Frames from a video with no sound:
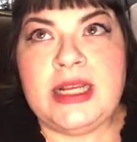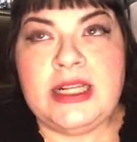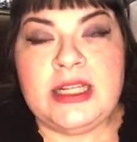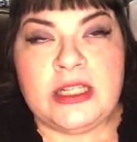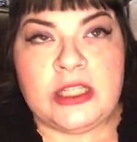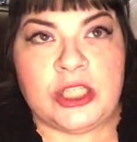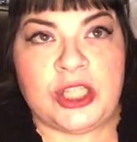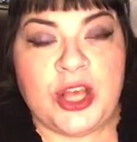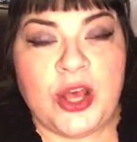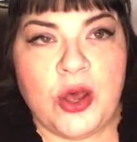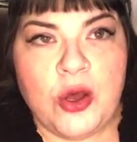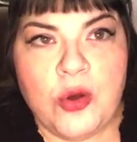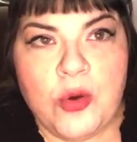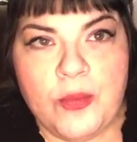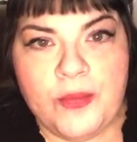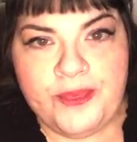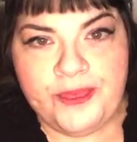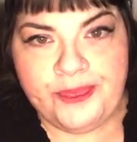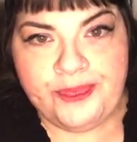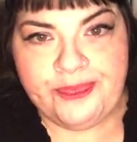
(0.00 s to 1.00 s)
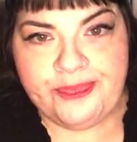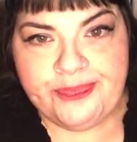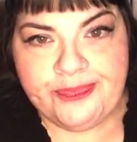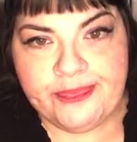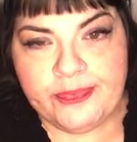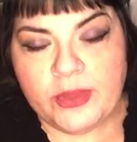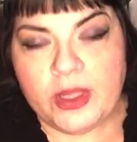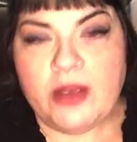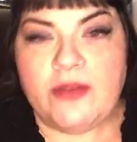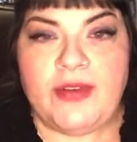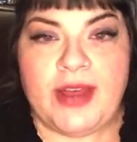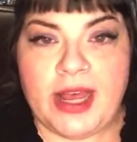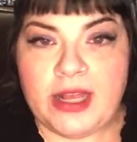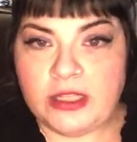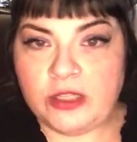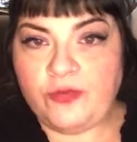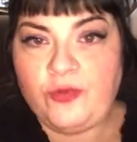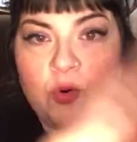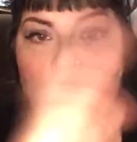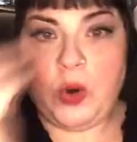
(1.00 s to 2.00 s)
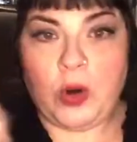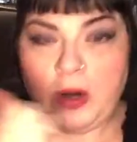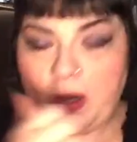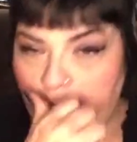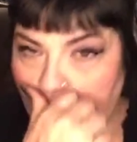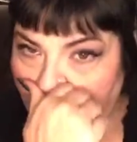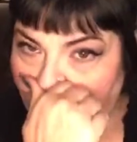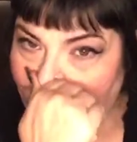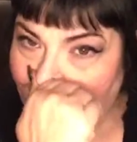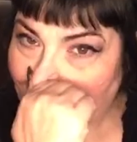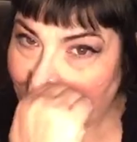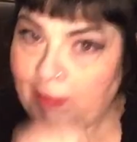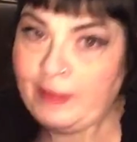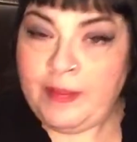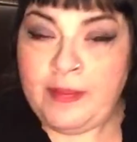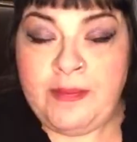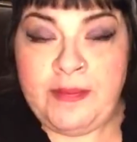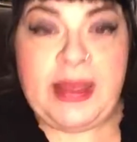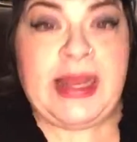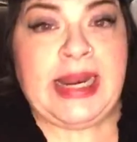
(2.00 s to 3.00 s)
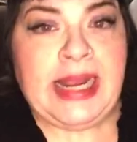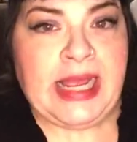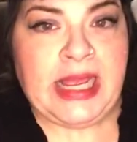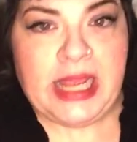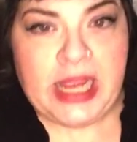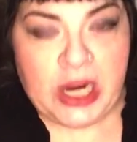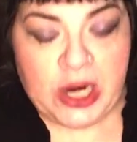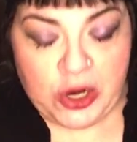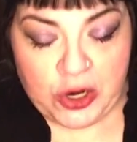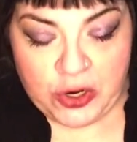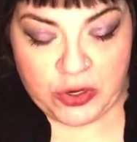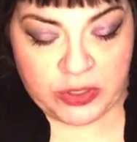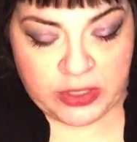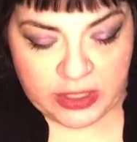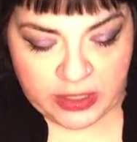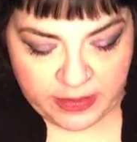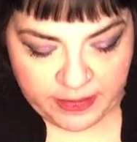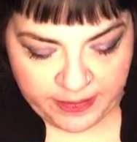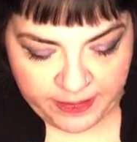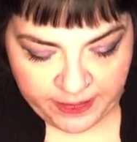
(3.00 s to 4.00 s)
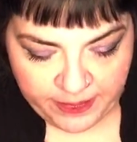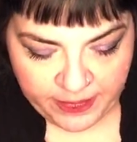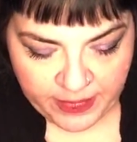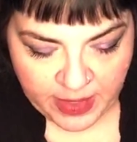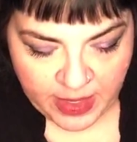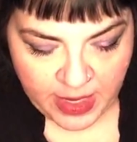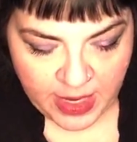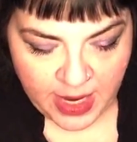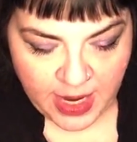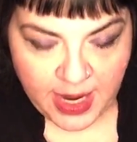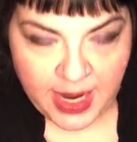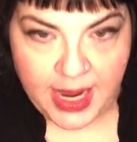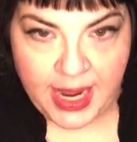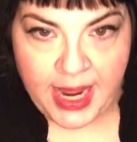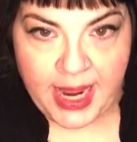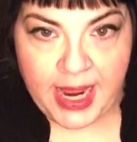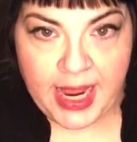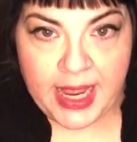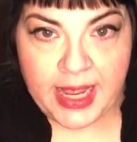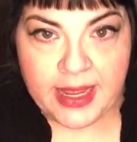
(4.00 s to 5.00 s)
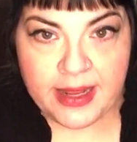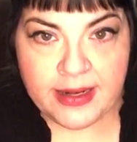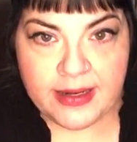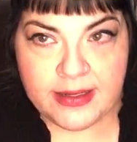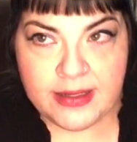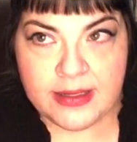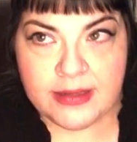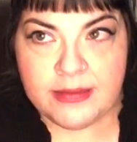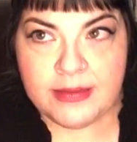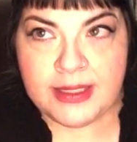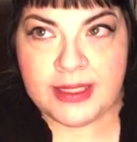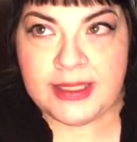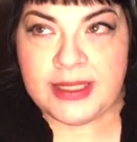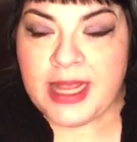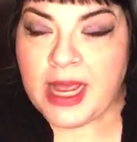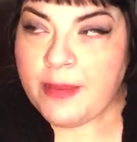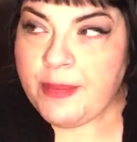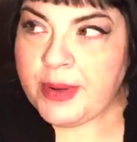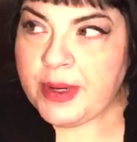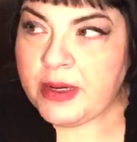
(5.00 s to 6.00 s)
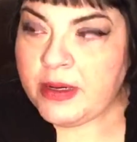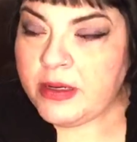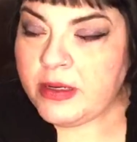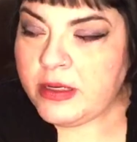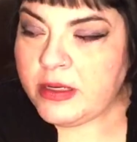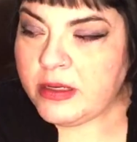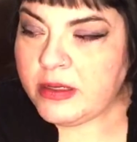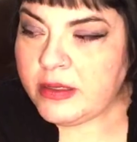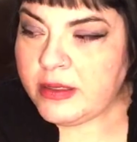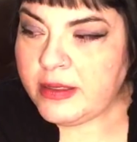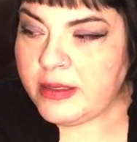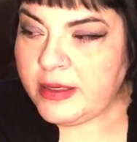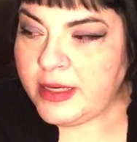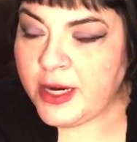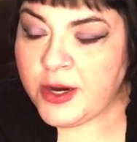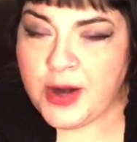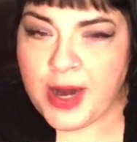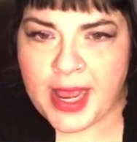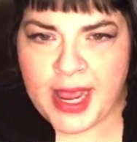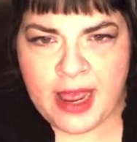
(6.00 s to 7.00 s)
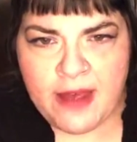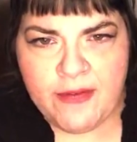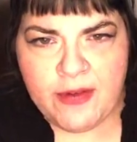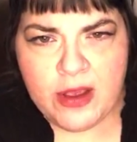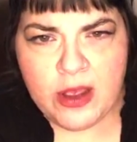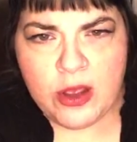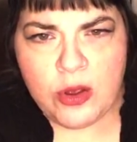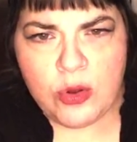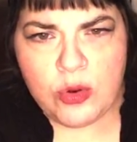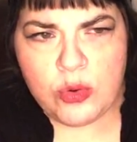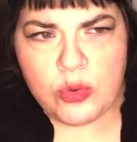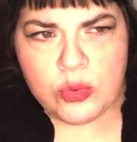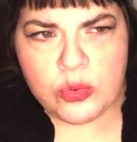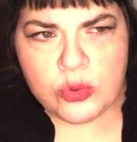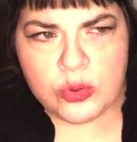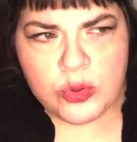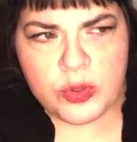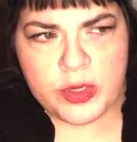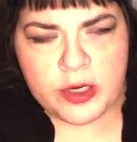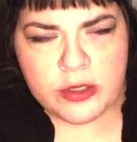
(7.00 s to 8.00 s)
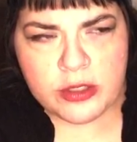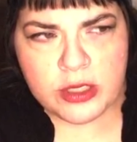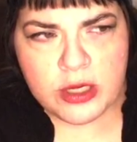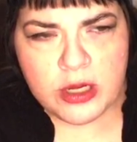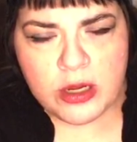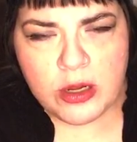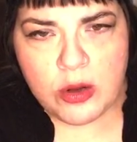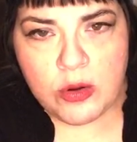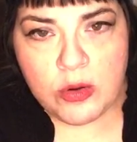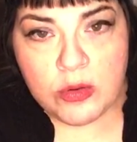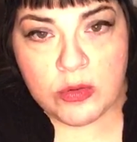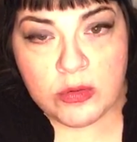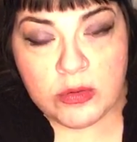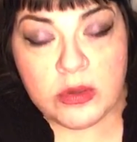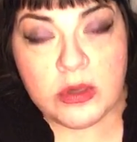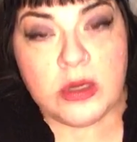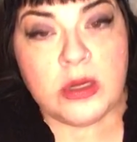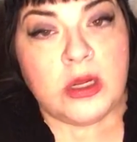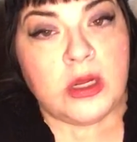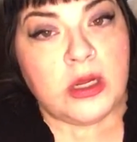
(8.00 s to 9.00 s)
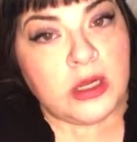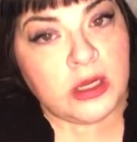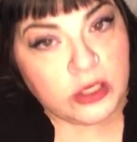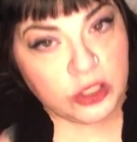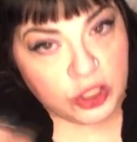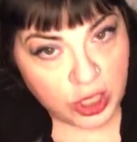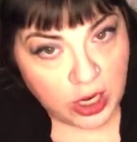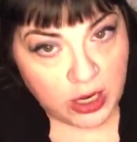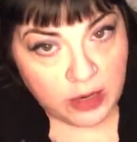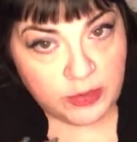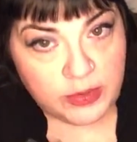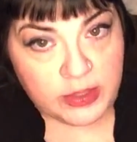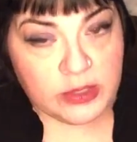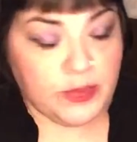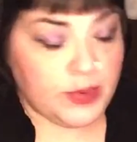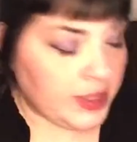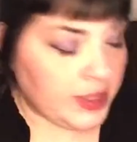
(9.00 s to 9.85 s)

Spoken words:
So fast forward many years, and this happened a year and a half ago, 2 years ago. John was